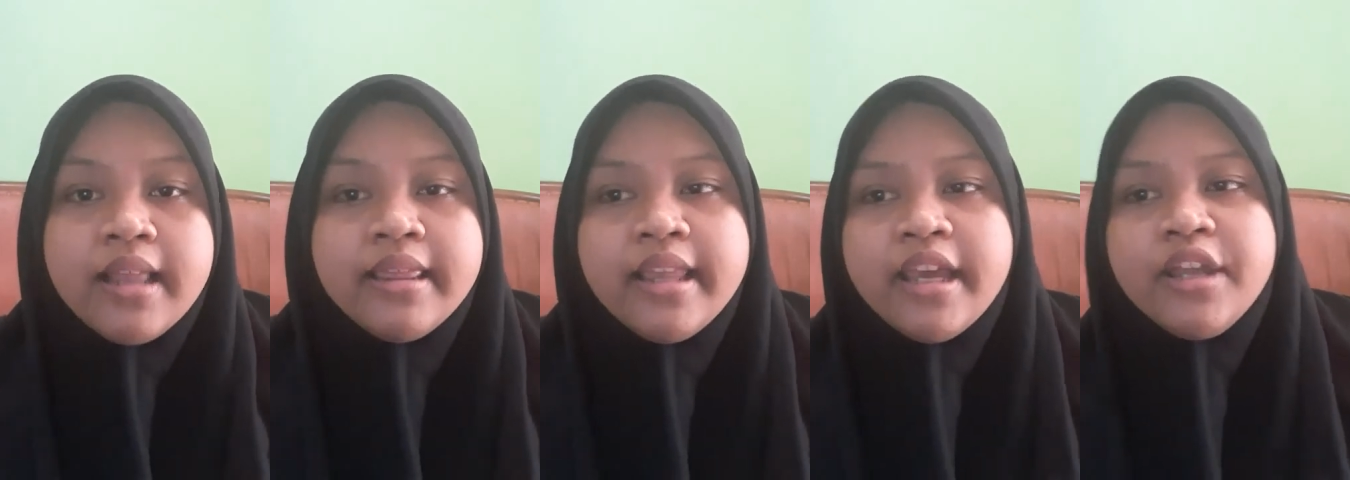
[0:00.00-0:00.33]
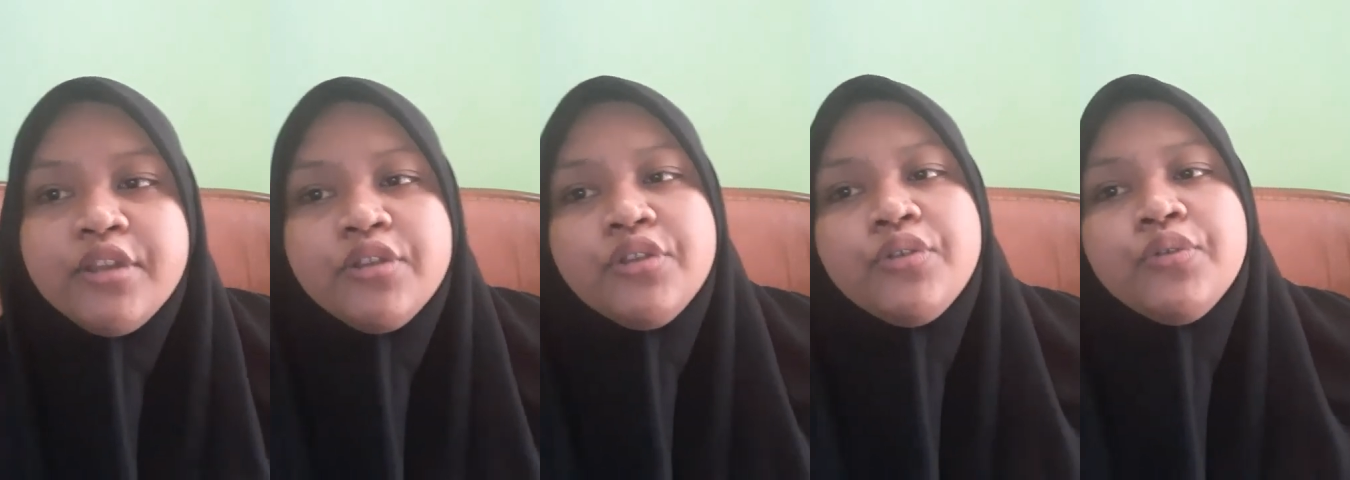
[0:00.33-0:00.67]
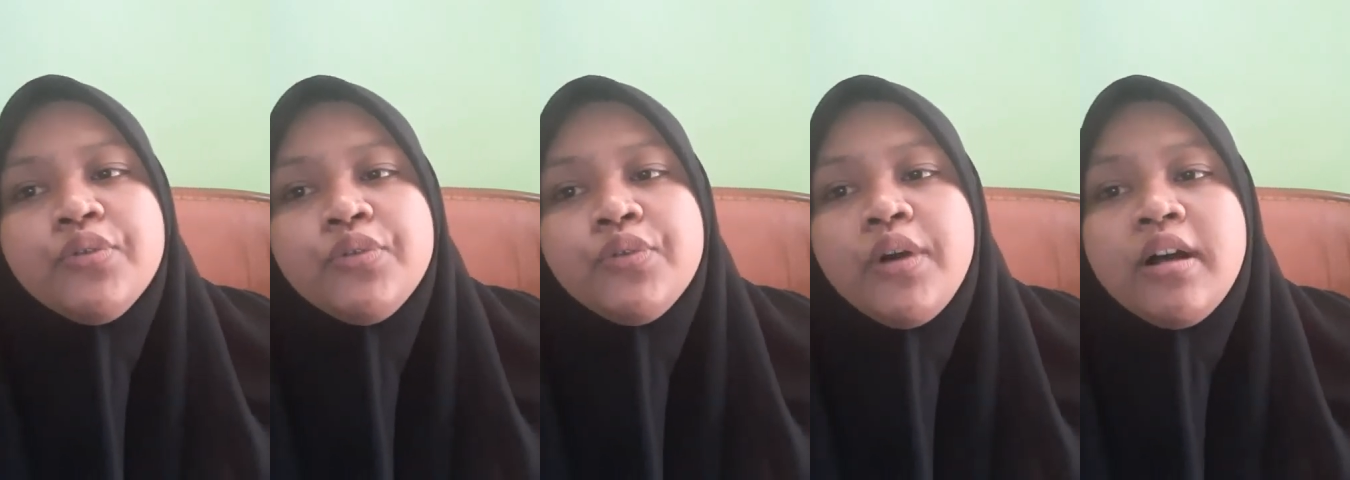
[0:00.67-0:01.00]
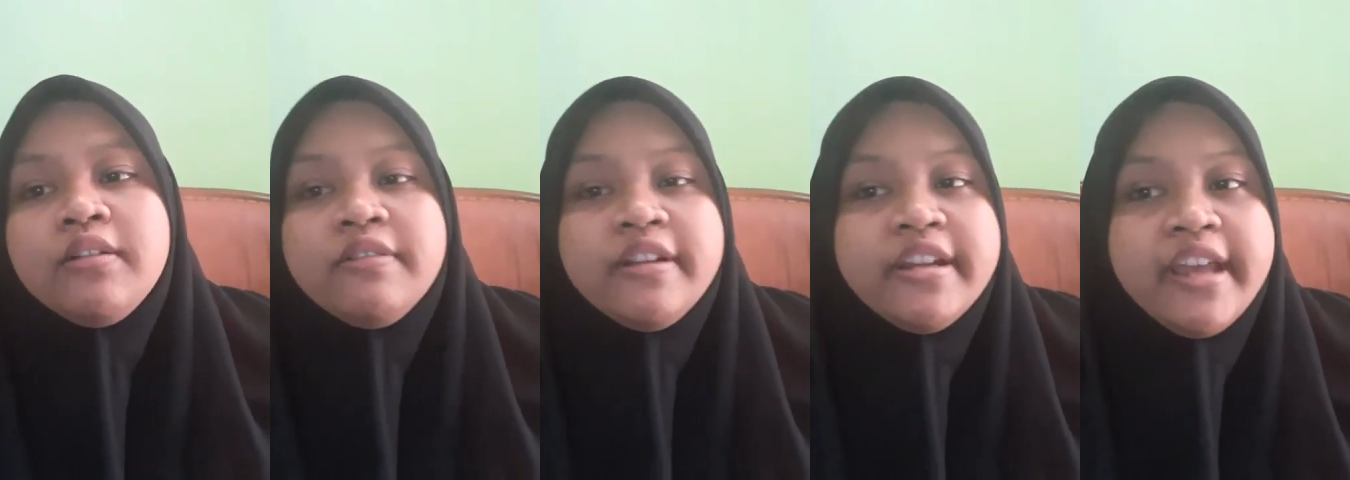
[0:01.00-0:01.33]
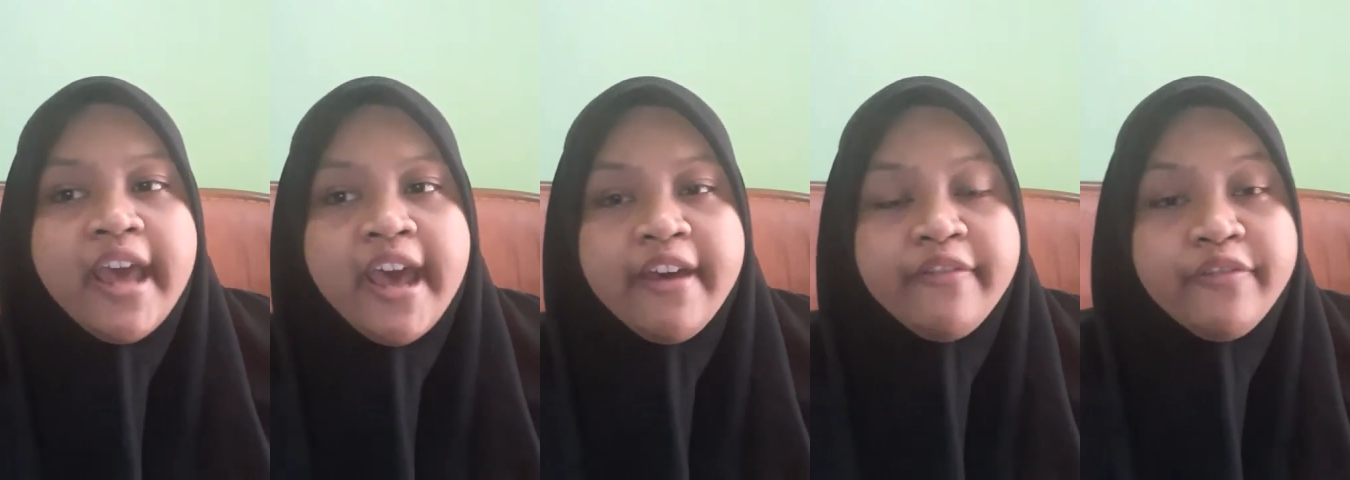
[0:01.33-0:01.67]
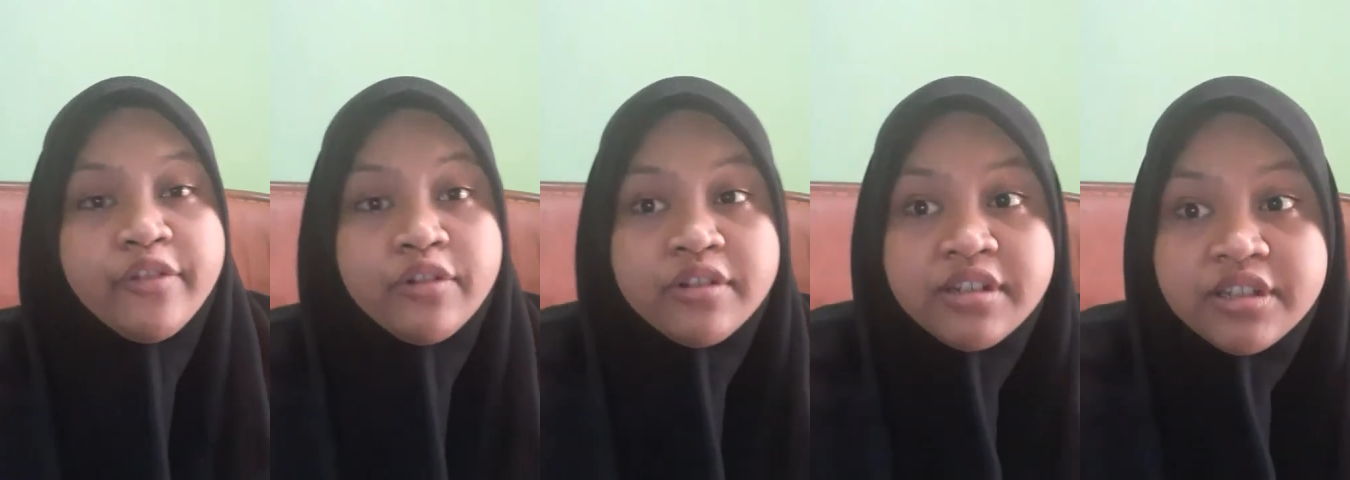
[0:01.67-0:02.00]
then you already have
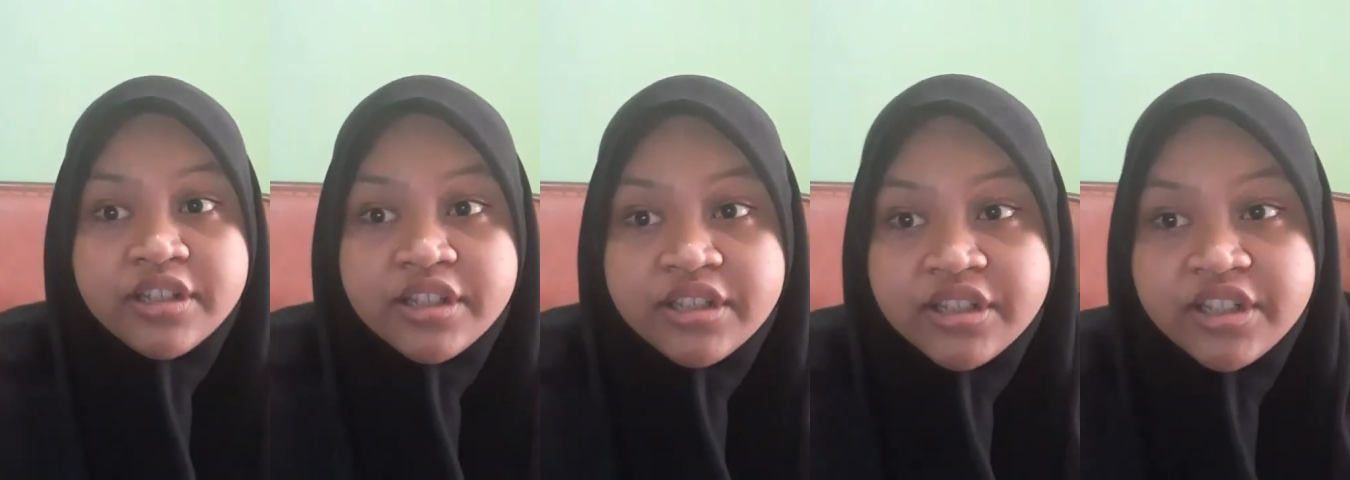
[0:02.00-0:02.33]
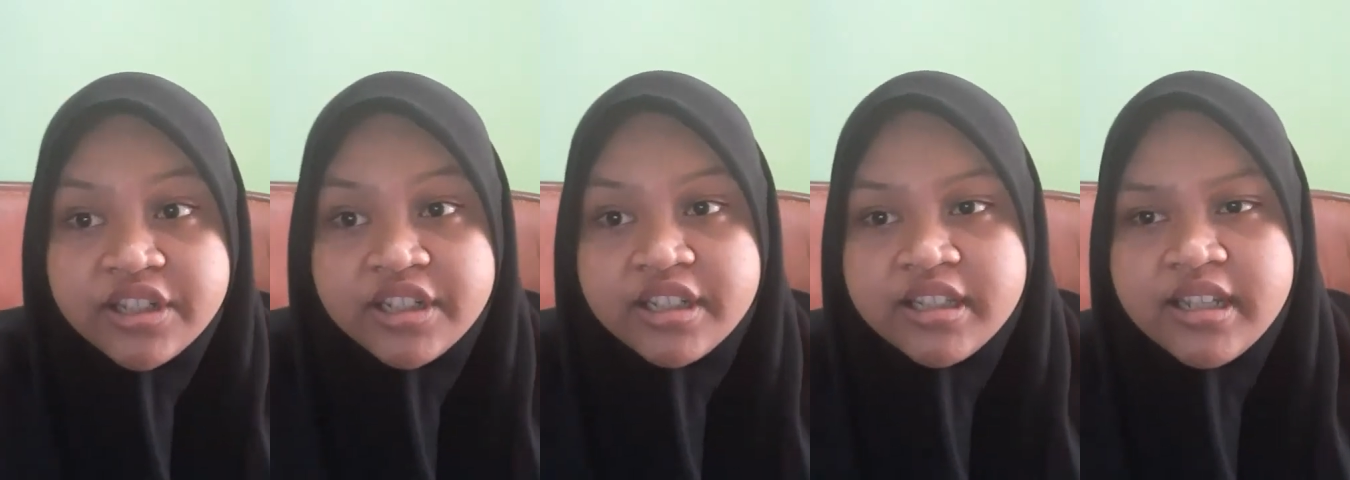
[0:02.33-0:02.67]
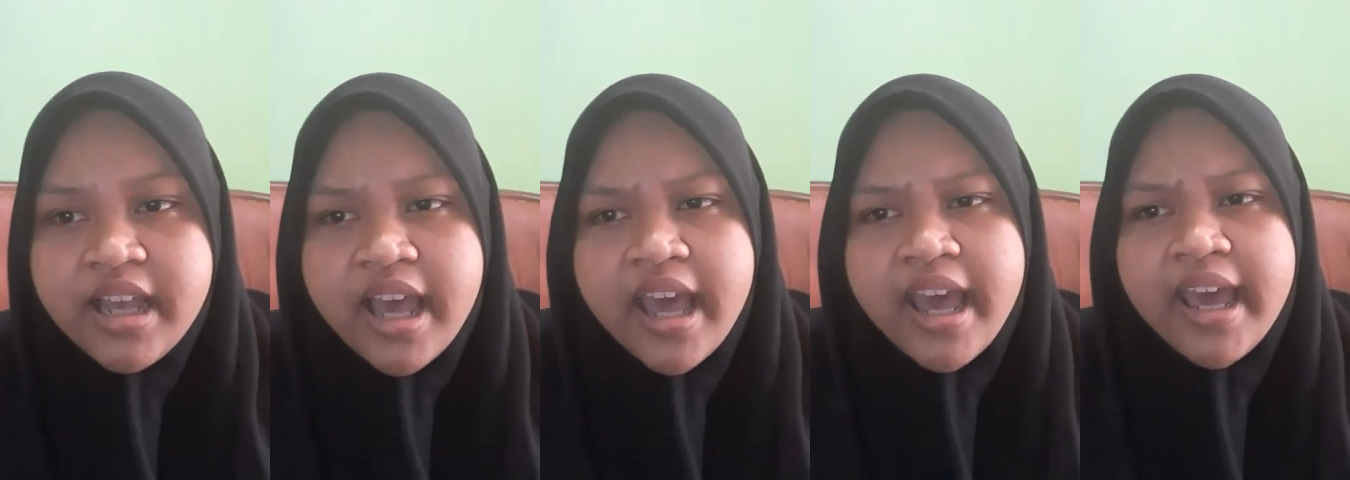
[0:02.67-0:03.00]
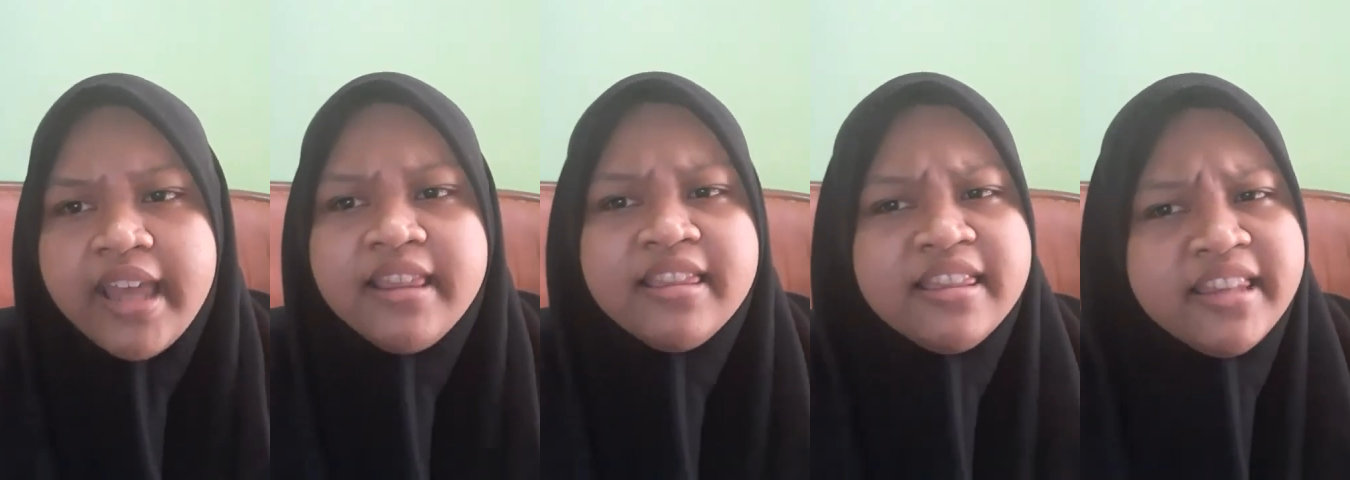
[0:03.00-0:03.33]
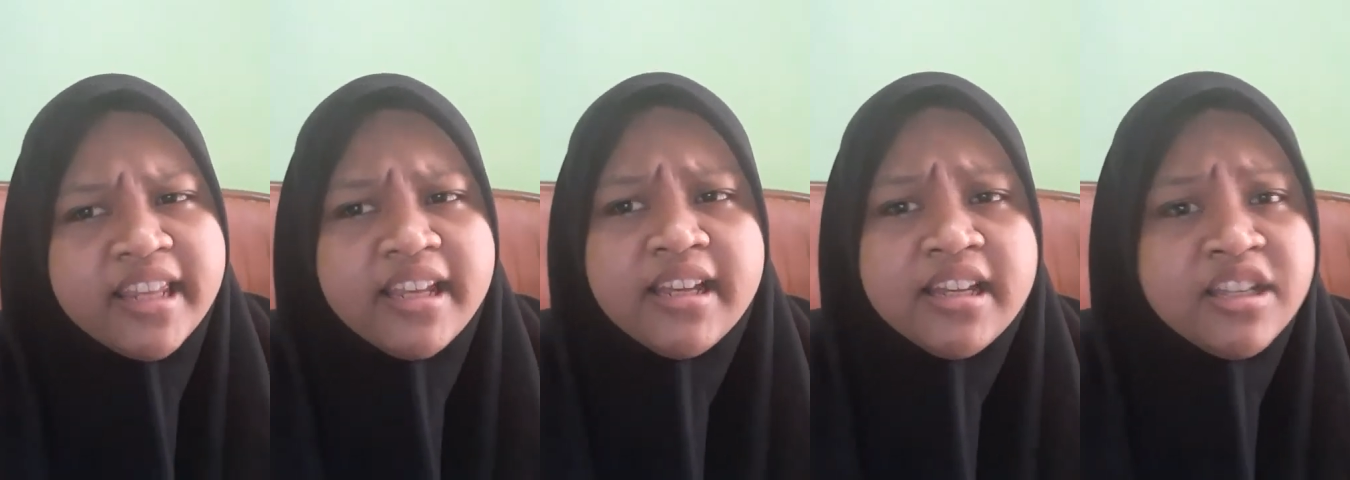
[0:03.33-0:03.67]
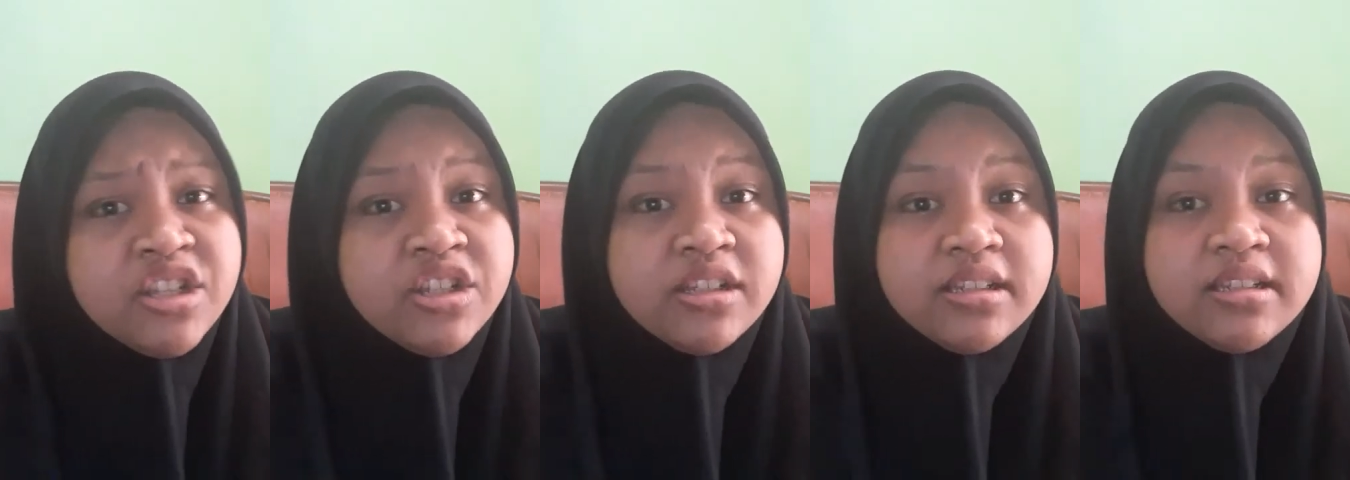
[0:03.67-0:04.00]
your decision and take
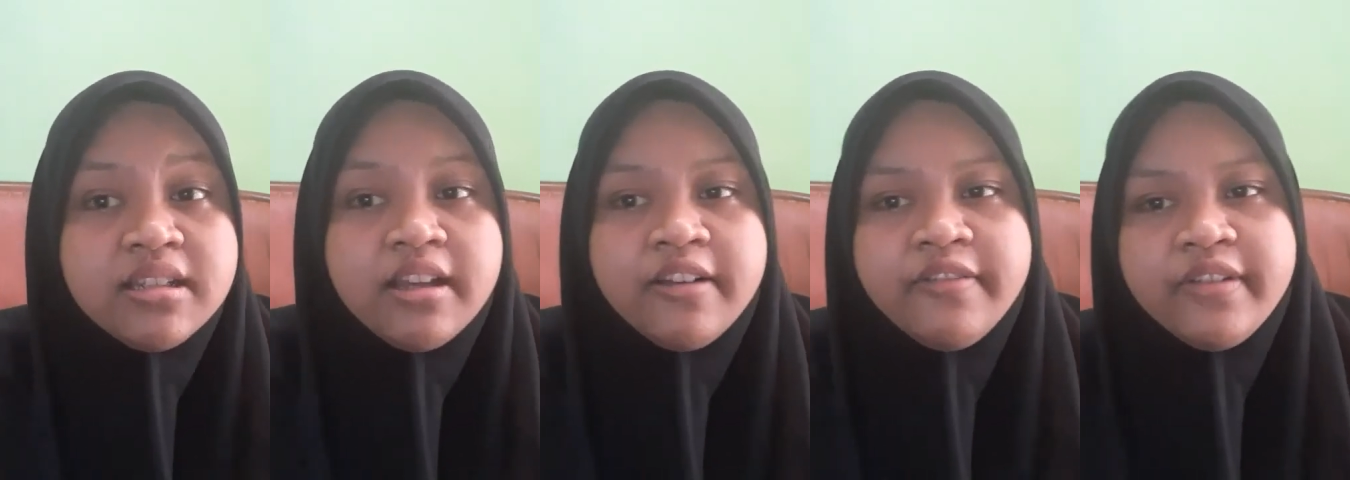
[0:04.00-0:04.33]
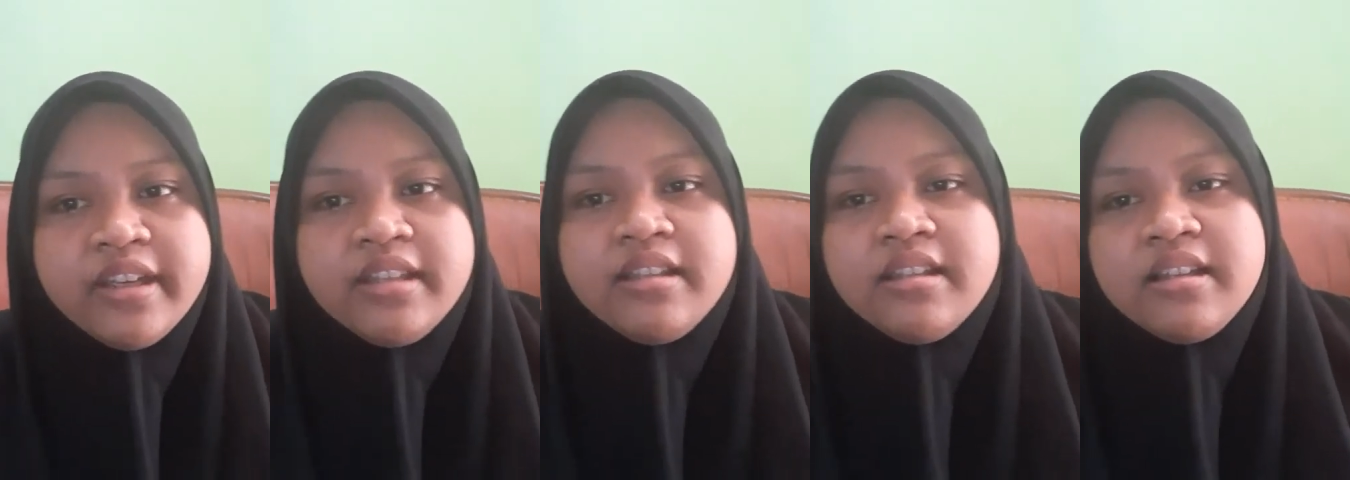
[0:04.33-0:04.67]
action of it.